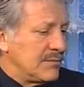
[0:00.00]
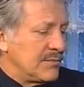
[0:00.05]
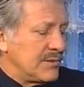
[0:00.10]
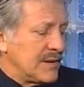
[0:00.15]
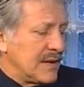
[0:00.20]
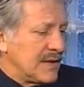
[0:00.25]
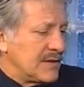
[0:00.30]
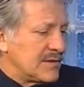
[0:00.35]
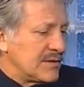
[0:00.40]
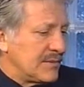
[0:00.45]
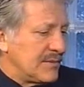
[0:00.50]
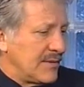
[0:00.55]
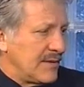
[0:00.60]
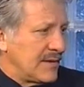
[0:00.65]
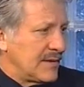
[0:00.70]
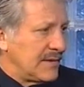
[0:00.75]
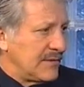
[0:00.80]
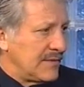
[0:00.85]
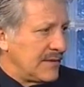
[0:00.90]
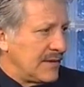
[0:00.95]
place
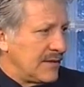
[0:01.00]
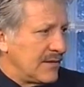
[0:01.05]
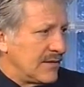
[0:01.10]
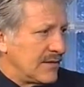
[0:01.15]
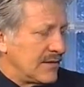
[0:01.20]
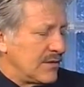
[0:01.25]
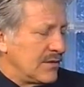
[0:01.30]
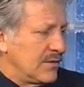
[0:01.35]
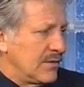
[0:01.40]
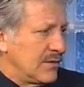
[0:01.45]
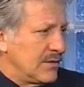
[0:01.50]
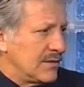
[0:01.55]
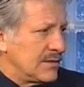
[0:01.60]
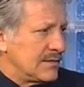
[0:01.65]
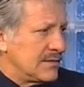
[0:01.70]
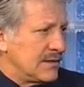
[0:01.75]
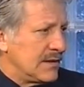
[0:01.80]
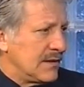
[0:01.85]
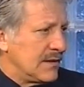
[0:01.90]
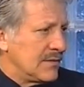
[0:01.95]
upon the feet of the
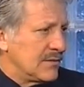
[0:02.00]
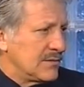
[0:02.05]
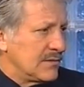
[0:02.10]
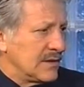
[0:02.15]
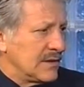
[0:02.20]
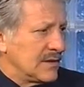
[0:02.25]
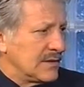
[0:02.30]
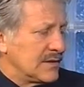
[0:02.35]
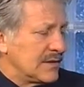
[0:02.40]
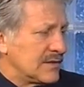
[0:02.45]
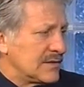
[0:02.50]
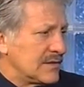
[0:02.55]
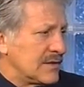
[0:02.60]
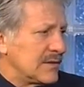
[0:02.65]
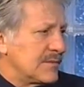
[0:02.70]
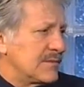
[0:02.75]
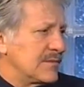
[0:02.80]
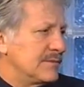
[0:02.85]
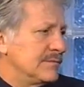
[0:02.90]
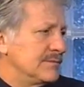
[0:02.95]
court the
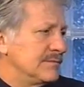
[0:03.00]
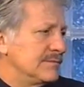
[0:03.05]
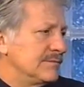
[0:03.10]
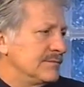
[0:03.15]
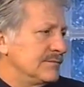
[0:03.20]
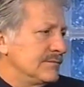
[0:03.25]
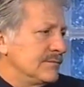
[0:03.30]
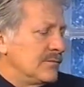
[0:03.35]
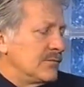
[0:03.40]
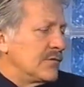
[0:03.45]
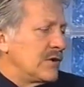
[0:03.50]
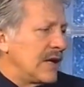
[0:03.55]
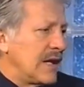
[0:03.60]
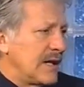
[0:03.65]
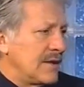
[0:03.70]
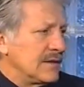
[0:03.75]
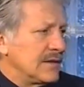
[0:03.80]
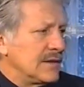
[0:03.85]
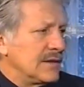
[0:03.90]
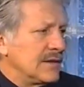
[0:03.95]
unrealistic
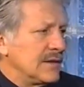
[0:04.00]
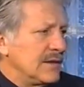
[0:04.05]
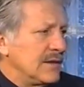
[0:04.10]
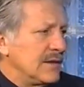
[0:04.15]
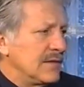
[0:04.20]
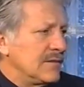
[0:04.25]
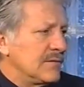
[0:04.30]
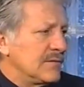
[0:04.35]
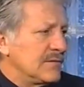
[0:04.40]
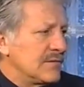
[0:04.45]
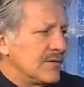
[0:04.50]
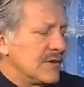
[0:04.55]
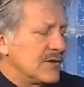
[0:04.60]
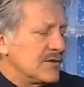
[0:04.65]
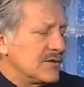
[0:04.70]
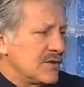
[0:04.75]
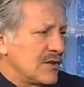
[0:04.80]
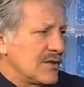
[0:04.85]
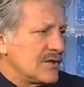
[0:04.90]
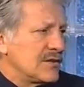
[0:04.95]
reality of
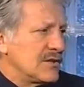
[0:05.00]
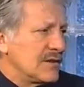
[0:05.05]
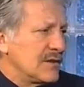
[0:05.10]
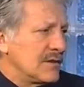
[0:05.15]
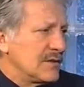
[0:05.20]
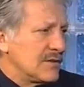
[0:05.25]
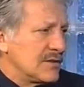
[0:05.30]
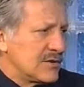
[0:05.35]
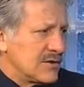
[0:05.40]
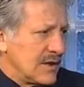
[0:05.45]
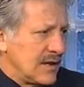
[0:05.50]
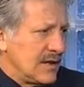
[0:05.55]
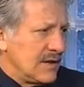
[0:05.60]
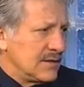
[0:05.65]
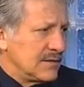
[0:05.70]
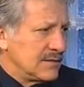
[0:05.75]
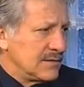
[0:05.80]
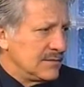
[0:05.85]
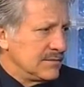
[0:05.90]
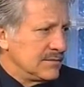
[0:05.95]
judging a
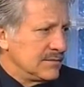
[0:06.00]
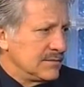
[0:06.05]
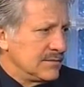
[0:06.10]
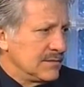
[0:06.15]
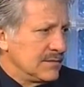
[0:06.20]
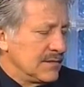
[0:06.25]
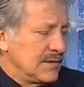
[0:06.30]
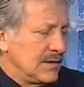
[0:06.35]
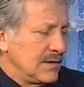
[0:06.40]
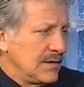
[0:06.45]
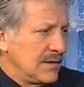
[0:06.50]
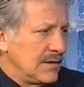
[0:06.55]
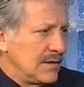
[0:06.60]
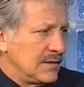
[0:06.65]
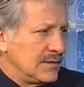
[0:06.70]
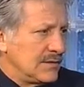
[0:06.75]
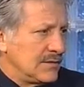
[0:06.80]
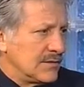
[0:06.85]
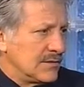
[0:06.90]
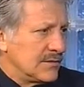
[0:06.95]
child
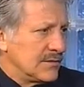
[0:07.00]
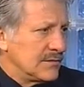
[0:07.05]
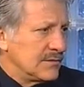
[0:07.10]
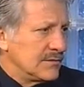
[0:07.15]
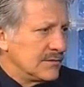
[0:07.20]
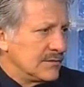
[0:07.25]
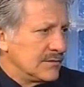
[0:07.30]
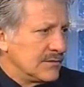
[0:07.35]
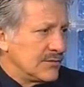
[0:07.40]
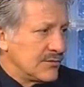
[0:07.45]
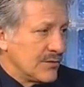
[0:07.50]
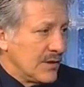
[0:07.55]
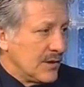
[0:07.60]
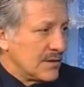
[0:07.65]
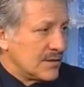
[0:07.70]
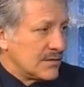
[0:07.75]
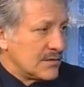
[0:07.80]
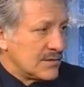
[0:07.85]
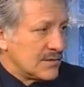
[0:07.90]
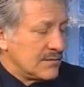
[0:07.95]
under
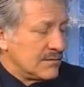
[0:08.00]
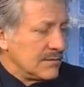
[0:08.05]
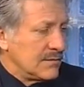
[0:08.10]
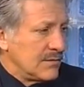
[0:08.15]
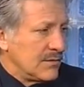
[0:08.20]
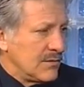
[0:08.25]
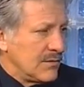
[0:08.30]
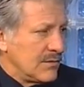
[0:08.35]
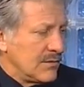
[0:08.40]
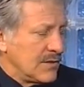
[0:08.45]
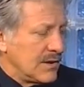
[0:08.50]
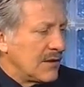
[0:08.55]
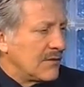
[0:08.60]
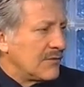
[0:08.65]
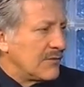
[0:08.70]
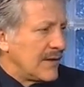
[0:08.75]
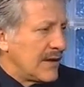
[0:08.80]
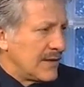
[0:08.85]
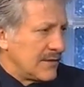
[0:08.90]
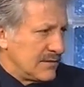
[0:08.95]
drugs or an
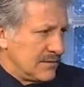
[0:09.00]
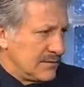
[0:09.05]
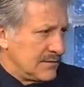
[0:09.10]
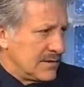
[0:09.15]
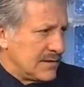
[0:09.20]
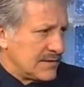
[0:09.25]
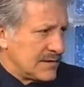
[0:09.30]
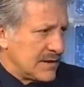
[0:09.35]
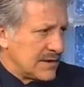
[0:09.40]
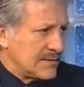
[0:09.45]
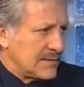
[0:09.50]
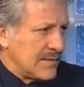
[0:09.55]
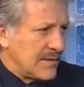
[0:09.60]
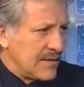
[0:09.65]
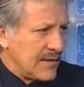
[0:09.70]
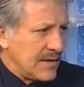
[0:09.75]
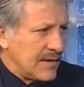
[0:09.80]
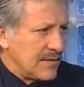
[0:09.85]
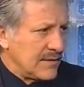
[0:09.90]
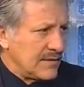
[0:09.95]
unfair
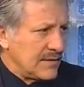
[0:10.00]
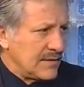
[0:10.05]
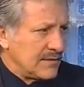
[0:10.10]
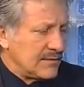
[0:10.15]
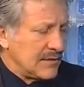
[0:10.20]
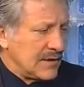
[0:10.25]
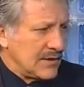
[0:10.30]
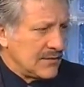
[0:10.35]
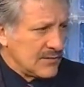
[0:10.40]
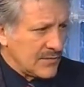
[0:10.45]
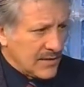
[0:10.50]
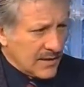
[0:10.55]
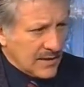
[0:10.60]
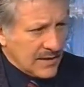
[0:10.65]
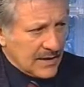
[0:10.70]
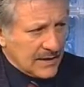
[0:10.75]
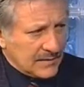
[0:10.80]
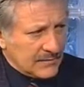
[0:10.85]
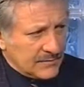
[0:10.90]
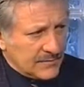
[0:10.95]
assessment there and, and try
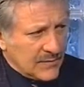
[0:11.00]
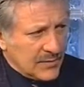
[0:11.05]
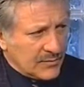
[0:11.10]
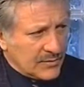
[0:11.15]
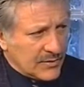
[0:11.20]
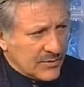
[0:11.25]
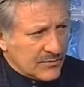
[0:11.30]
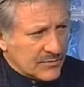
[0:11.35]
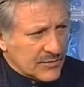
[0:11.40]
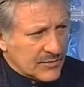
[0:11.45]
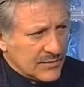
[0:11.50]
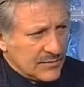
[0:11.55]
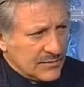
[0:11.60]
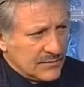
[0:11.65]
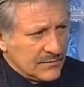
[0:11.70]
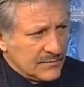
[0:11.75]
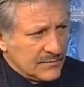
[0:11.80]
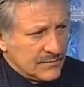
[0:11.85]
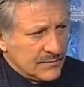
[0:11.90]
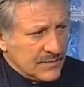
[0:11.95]
that approach
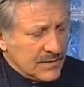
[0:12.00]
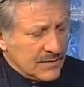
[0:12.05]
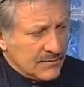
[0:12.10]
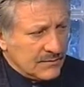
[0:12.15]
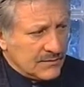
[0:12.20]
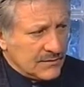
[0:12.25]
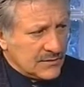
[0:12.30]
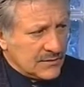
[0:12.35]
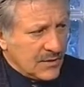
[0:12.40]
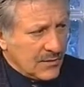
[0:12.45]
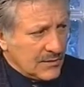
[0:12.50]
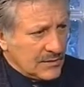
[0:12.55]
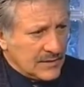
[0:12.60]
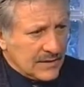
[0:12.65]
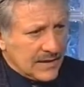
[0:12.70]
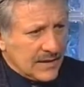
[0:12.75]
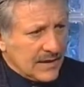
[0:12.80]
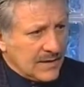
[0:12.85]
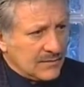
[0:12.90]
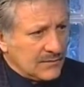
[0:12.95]
and go
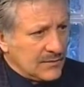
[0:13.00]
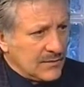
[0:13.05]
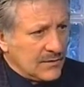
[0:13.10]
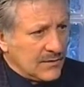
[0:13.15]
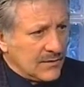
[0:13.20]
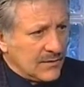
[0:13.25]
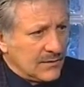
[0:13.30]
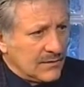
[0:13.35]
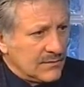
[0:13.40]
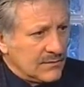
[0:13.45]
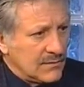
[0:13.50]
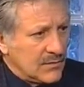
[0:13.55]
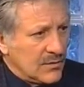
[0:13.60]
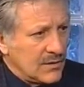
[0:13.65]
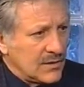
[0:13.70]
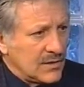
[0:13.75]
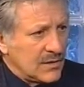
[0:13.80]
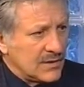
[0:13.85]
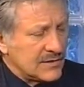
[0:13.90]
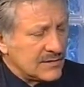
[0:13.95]
into that with all,
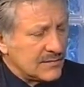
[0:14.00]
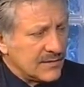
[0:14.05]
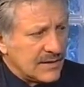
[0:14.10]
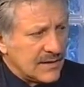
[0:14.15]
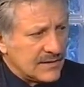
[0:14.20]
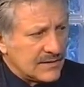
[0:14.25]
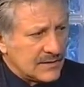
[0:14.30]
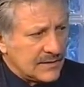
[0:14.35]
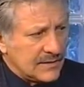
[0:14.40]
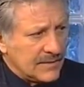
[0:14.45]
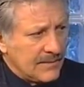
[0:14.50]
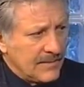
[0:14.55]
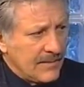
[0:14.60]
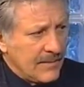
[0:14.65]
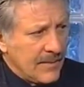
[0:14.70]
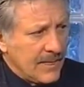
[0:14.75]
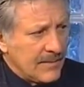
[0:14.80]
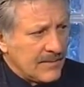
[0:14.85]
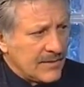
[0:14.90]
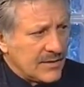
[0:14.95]
all guns blazing
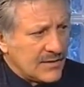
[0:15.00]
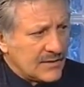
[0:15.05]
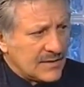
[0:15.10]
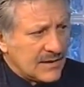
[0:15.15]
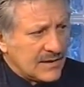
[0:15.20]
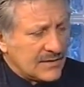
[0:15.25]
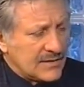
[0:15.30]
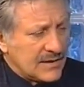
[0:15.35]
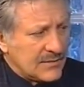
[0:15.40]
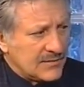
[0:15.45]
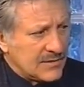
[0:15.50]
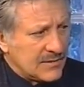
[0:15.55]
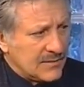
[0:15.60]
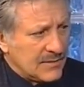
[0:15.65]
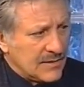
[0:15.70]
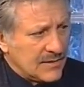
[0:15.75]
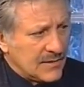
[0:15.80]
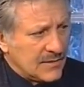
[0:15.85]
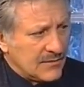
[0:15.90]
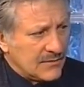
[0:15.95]
because that seems to
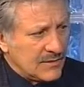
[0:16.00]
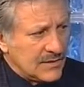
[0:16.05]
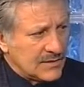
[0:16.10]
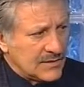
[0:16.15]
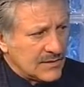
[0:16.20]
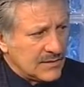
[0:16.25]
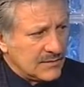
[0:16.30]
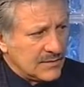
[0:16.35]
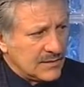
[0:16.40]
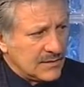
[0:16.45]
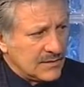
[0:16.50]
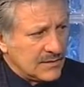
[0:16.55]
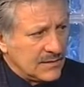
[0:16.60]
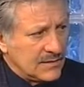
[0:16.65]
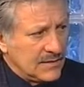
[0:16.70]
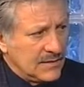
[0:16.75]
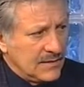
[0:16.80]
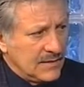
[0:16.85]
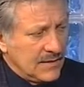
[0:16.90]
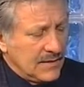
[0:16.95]
be an unreasonable
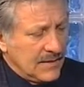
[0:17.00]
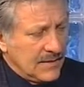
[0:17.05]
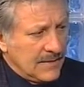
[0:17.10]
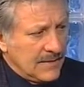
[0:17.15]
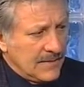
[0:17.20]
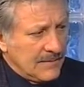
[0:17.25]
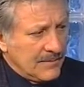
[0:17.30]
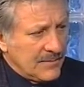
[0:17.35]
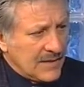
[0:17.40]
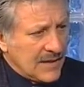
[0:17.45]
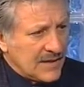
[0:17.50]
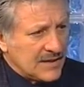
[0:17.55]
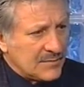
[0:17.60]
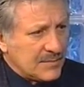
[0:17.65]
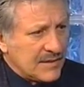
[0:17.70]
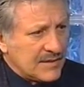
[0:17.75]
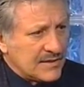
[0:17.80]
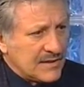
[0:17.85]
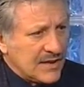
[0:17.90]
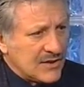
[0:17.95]

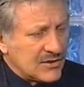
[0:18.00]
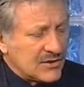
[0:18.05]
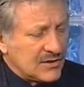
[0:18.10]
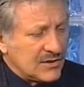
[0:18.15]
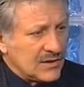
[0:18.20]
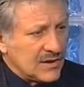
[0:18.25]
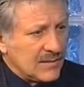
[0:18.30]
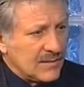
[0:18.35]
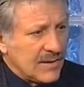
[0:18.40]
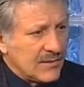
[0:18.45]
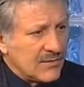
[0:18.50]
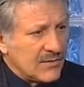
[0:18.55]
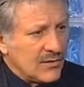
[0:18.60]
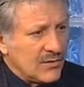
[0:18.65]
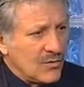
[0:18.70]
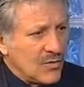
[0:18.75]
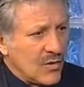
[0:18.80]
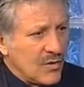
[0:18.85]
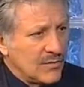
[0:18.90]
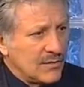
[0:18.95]
expectation to come out with a
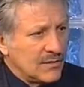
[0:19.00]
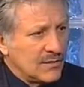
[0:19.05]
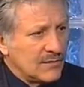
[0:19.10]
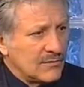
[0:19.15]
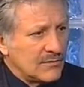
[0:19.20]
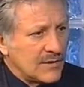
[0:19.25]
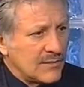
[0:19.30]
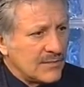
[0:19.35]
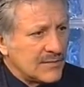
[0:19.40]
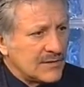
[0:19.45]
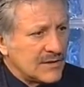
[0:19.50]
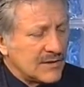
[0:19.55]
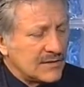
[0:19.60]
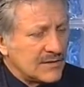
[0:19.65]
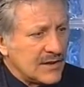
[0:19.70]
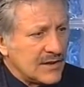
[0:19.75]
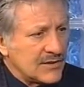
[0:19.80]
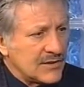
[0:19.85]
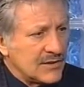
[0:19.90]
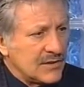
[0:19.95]
normal
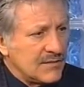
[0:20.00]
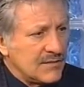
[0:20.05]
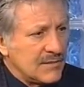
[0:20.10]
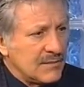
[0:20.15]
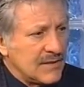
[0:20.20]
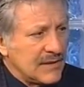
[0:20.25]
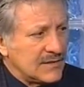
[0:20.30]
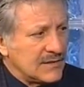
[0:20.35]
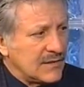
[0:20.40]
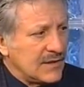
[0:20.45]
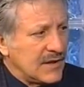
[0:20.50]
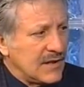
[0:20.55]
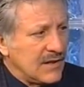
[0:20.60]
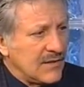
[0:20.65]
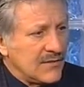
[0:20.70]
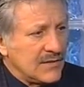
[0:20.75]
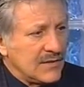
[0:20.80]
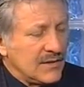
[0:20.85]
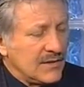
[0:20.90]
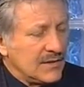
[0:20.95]
representation of the mental
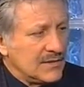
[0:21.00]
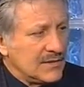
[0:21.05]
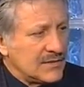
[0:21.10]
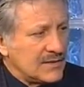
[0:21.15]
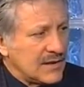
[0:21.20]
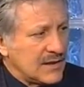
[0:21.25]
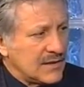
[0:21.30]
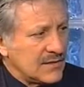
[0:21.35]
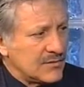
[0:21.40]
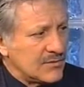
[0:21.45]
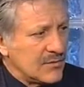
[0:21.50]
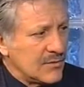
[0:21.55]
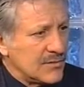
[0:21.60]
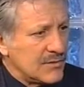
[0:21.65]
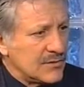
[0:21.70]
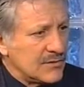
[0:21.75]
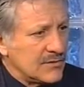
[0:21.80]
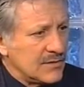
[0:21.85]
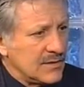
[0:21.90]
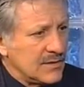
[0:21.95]
health under
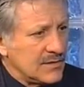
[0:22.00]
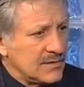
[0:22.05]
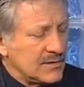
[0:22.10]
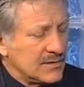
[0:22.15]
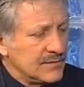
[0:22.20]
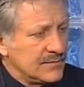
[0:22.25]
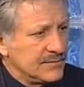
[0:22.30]
psychotropic I, drugs. I,